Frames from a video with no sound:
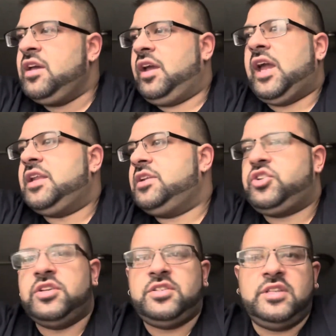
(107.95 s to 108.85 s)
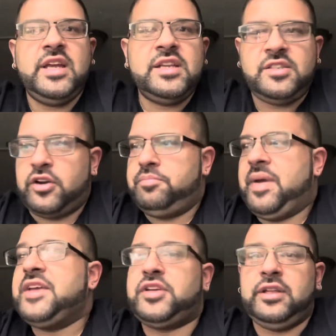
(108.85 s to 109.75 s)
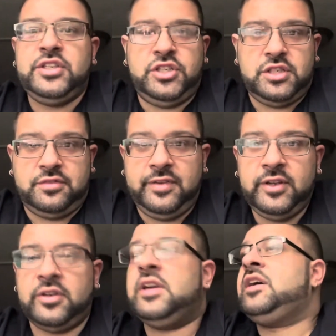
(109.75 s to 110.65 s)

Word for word: and just scenes that are basically just filler.